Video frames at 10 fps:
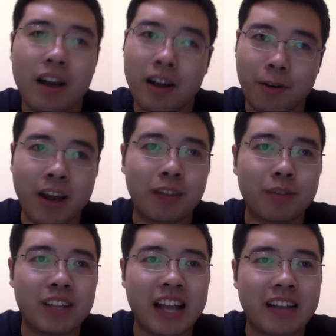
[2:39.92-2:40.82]
Going on to
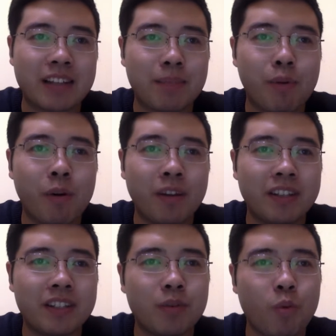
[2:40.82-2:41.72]
the next
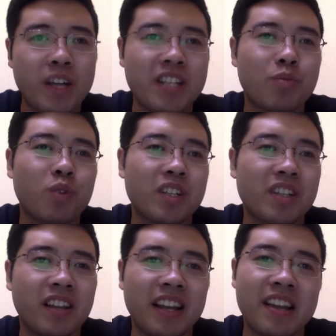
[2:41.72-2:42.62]
point, which was
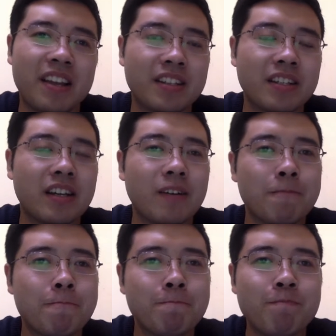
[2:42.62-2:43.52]
10 years ago.
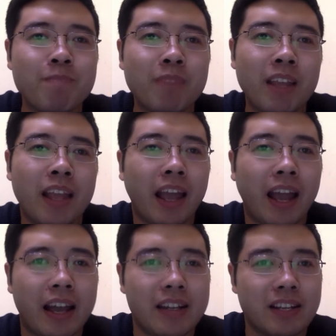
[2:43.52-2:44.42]

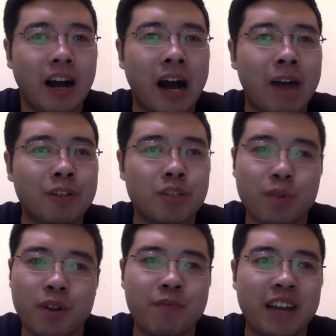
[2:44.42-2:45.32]
It's on our
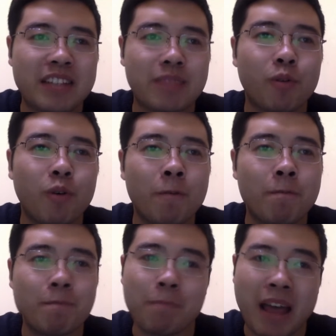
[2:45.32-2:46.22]
Spring Festival.
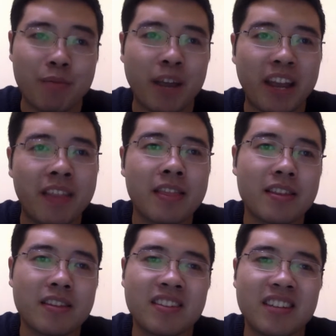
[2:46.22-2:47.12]
By the way,
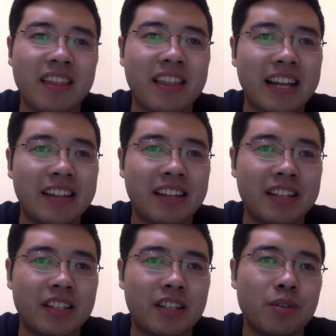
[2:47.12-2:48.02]
the thing that
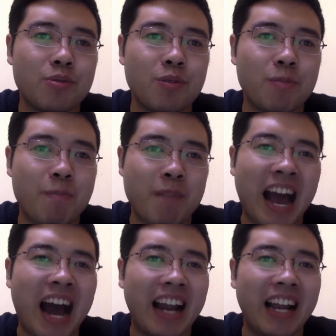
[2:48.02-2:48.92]
needs to be
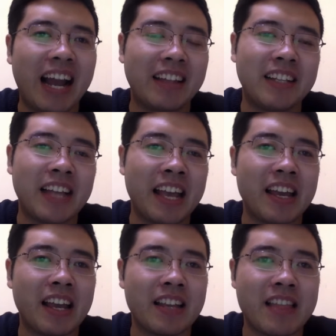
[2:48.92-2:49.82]
highlighted
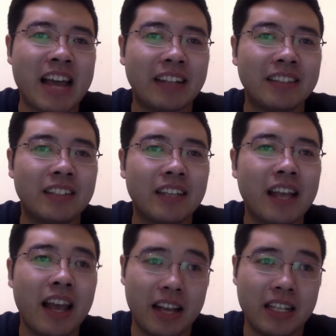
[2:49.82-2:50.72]
here is that
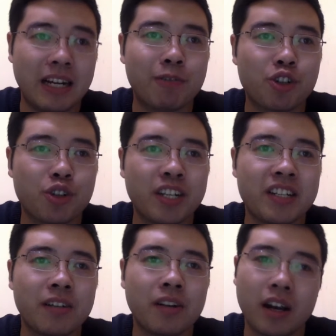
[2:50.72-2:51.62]
it's our
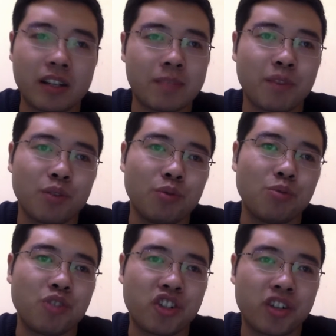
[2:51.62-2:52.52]
traditional custom
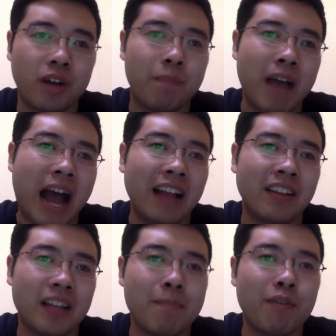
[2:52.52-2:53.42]
to shop
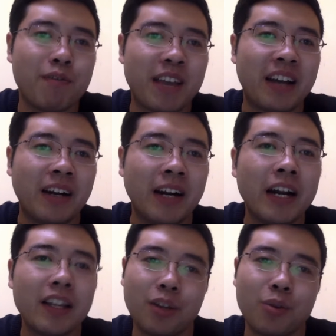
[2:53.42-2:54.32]
at Temple Fair
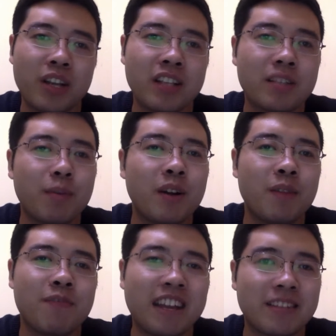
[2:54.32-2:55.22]
during
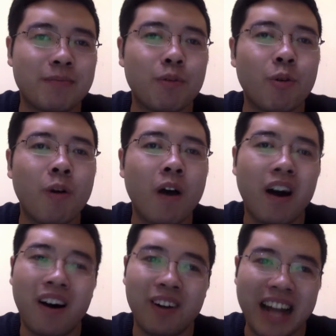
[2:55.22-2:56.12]
Spring Festival
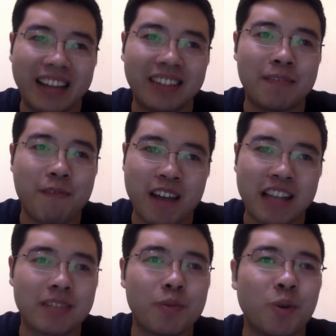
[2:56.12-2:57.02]
or Lantern
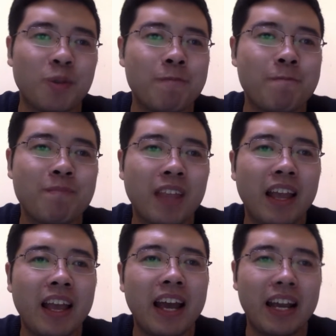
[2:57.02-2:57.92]
Festival.
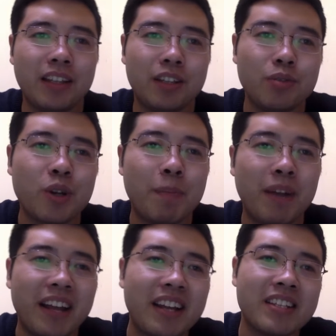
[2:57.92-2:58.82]
It took
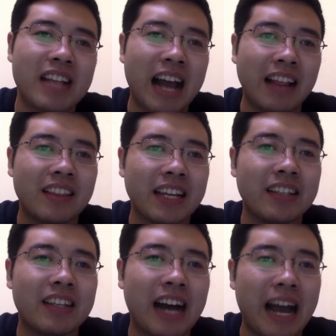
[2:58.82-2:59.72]
place at
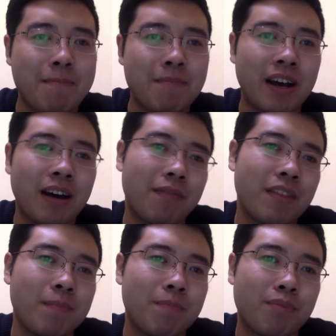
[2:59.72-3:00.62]
daytime of
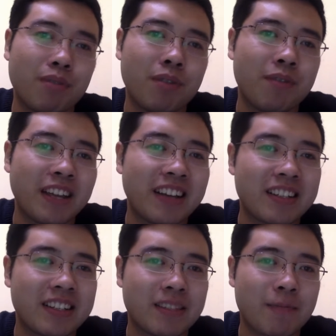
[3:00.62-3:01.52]
the
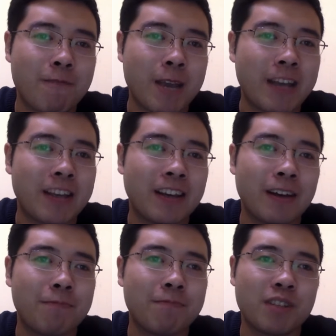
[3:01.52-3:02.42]
previous week
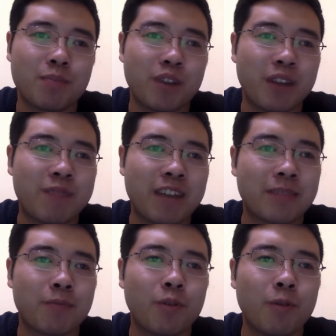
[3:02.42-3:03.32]
of Spring
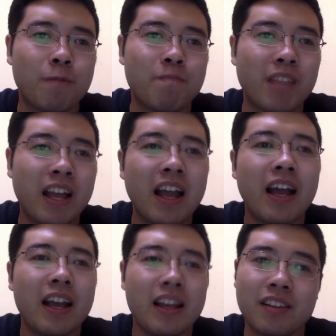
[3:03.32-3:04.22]
Festival
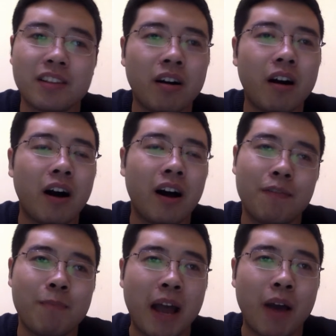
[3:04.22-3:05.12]
in the town of my